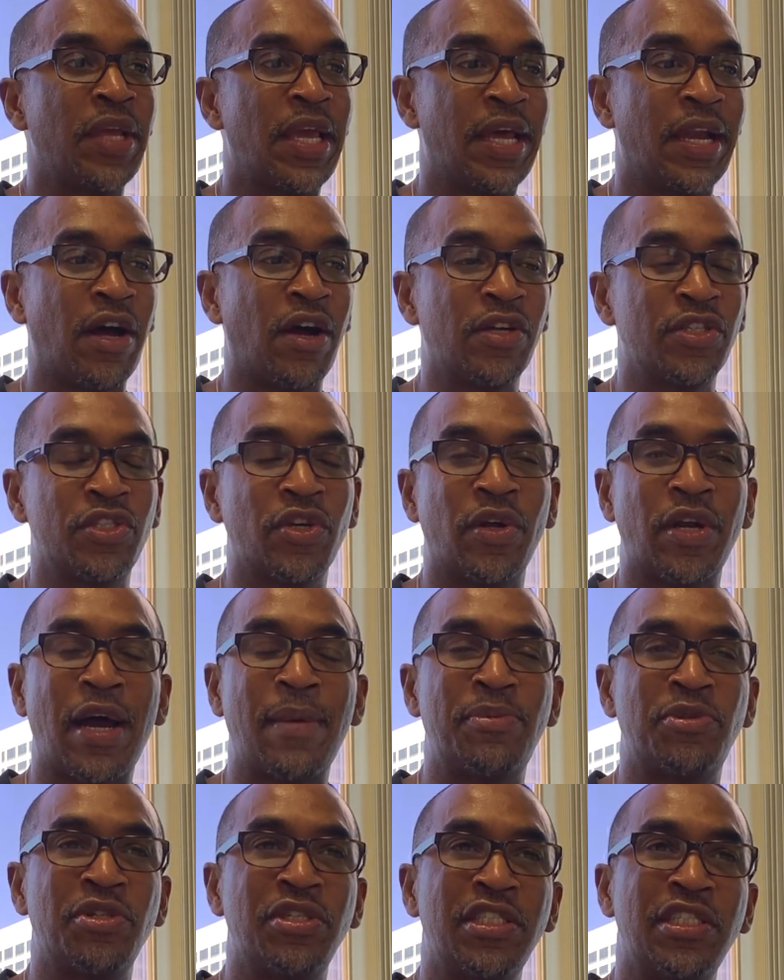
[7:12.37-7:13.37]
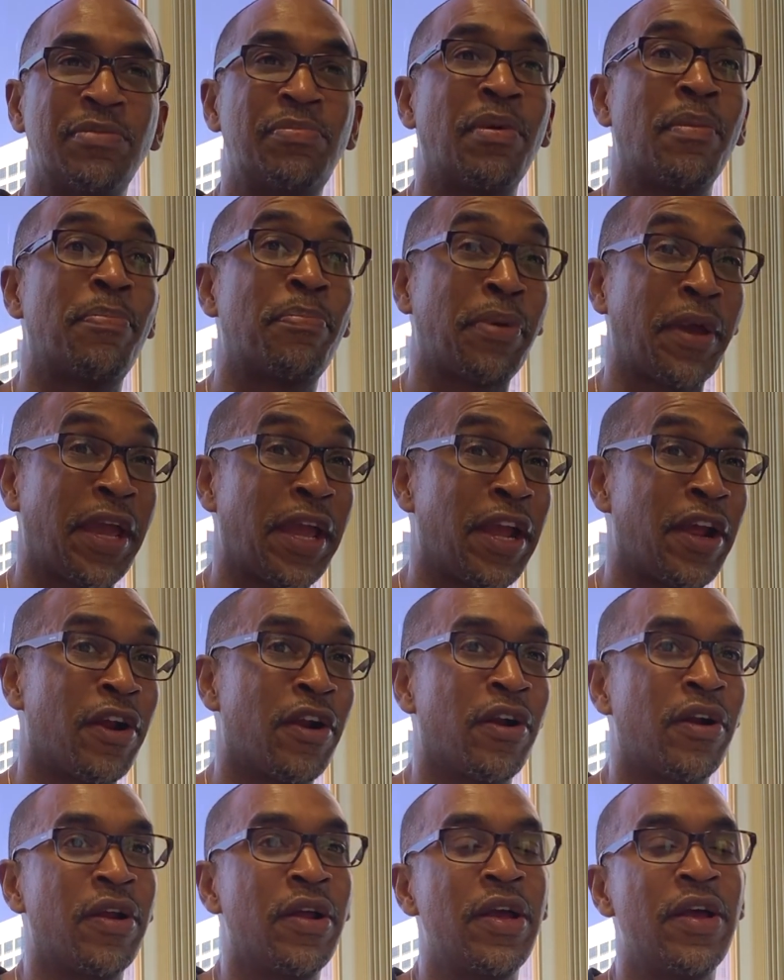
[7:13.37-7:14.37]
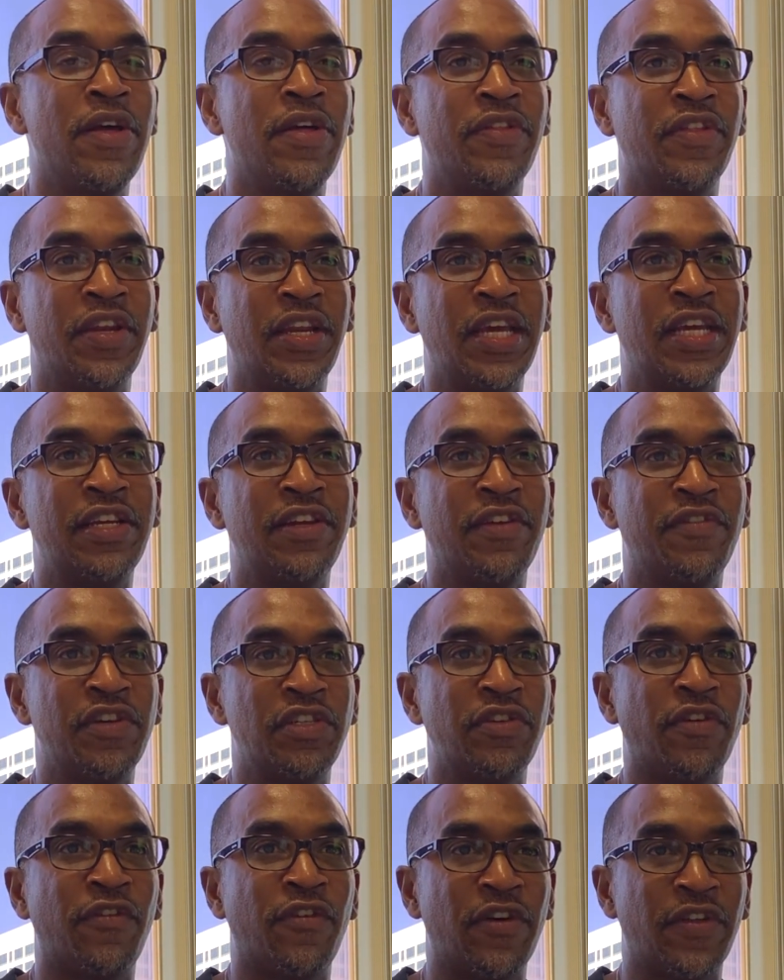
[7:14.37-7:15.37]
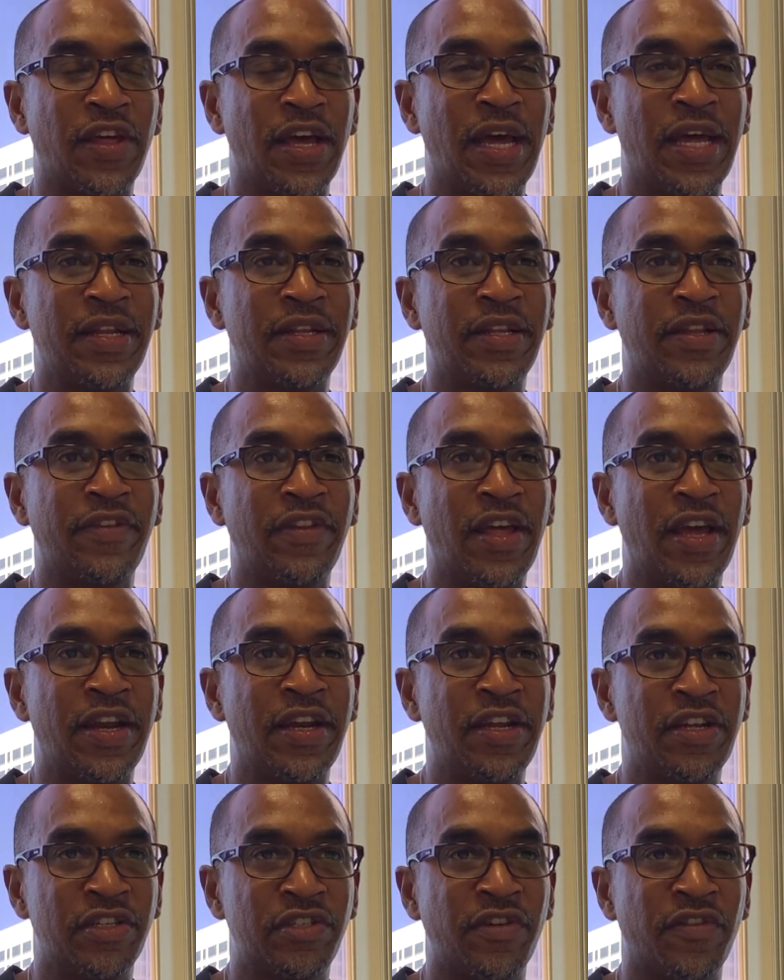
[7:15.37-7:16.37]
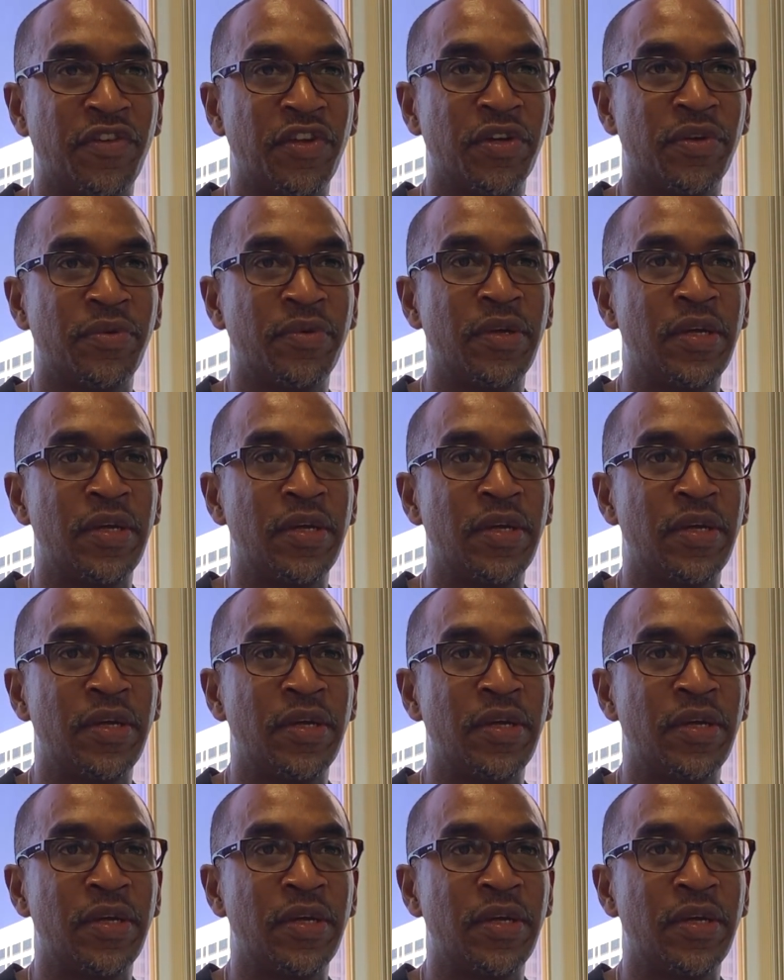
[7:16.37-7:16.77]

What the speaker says: and also an opportunity to prepare an individual for that interview.